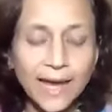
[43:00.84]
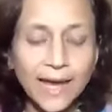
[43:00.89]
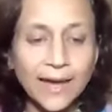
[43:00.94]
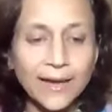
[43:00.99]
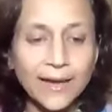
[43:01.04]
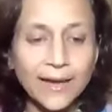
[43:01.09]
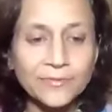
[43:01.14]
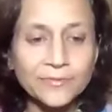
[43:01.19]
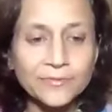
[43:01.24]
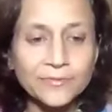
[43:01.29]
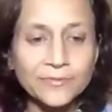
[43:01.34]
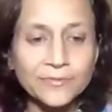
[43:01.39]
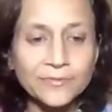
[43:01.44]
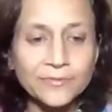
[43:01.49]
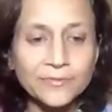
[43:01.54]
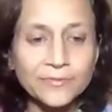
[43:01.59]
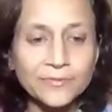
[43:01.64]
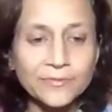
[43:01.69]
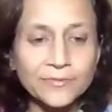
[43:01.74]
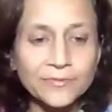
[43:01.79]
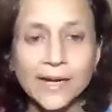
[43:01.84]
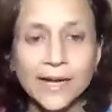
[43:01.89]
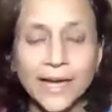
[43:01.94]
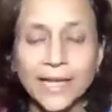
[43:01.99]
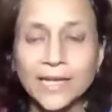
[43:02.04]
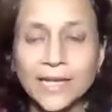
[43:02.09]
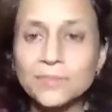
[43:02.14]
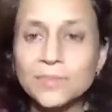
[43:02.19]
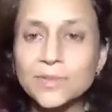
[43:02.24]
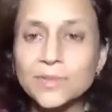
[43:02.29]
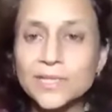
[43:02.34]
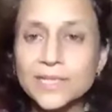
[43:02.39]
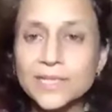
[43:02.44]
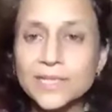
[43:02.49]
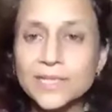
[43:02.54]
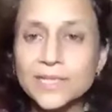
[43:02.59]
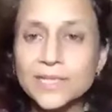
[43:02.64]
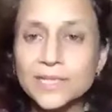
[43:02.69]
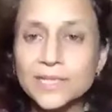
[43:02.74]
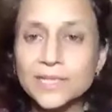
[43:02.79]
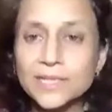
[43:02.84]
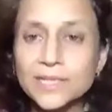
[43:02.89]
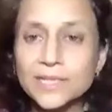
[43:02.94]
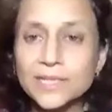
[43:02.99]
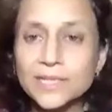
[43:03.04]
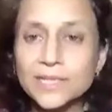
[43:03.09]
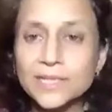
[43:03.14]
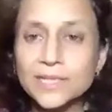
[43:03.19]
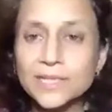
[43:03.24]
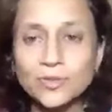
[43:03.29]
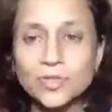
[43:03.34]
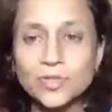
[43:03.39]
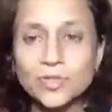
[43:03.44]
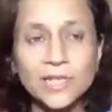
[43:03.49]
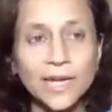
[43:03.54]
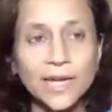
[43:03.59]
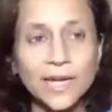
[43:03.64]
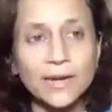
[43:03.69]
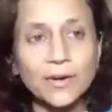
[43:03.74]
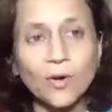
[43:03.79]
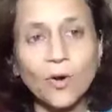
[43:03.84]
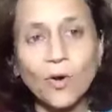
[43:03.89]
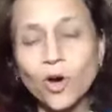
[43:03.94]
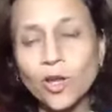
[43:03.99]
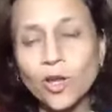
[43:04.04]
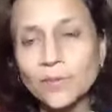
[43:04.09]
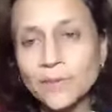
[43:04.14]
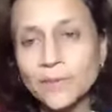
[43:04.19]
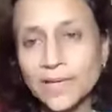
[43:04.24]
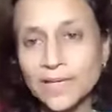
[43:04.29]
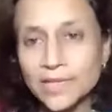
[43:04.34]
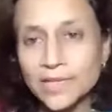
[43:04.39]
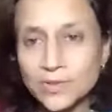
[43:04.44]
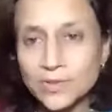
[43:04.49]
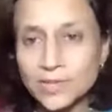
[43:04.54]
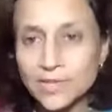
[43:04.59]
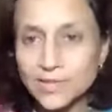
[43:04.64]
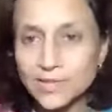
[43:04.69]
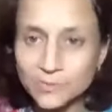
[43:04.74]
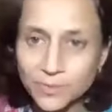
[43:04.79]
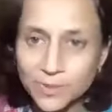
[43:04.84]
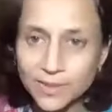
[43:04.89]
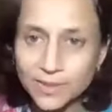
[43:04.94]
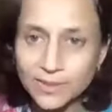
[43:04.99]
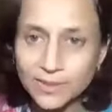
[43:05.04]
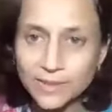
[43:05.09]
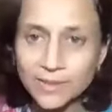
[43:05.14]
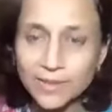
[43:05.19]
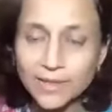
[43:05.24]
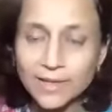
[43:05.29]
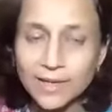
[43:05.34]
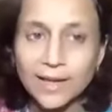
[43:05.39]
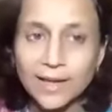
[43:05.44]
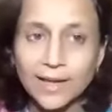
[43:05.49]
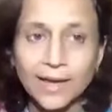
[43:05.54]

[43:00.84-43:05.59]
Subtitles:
have anybody whom I could share all my interests with.